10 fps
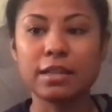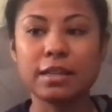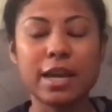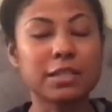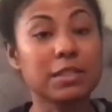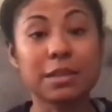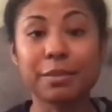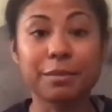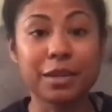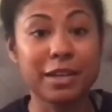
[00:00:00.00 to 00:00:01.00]
that's just
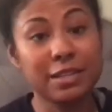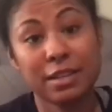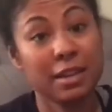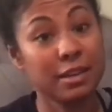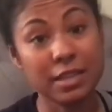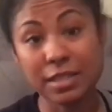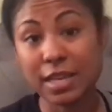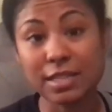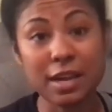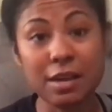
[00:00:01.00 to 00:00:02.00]
something it, it does
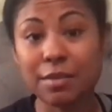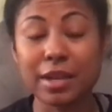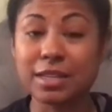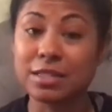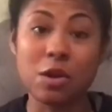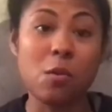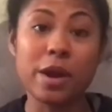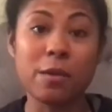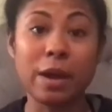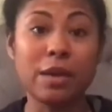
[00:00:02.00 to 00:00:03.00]
take time like it's no
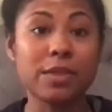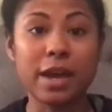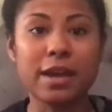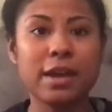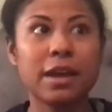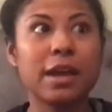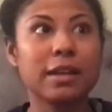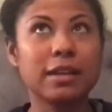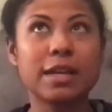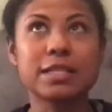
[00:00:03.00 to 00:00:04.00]
way around that
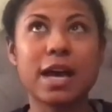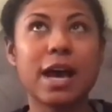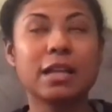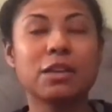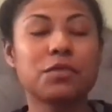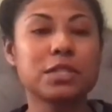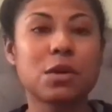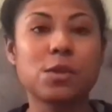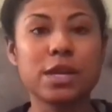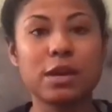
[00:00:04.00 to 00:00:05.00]
unless i look for
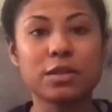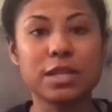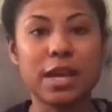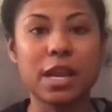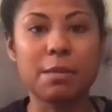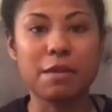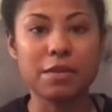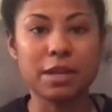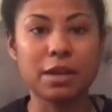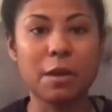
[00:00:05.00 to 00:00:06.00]
someone else to edit my
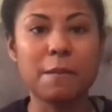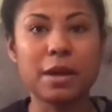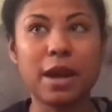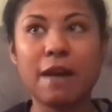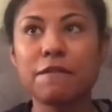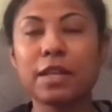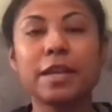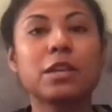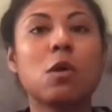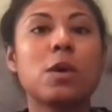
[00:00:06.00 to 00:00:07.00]
video but i feel
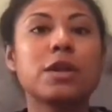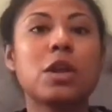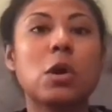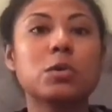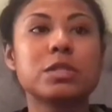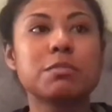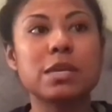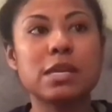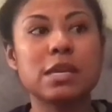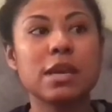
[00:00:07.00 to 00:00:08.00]
like no one knows
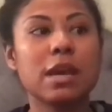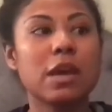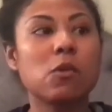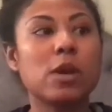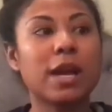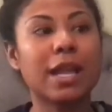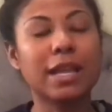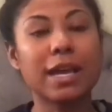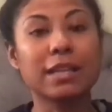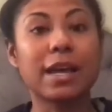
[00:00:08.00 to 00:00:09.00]
me and what i
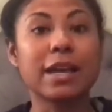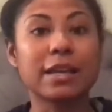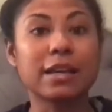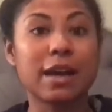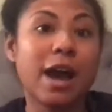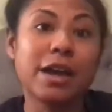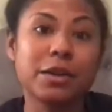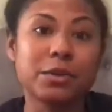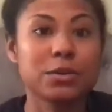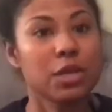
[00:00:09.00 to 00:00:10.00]
like like i
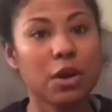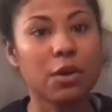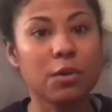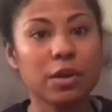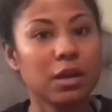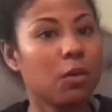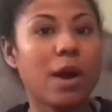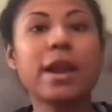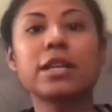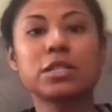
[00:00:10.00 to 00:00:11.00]
do so
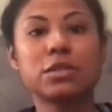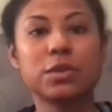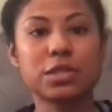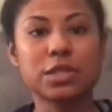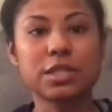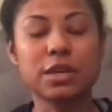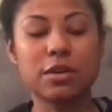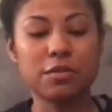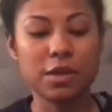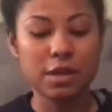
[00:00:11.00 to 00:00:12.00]
why not just do it
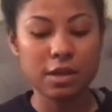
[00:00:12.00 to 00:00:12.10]
yourself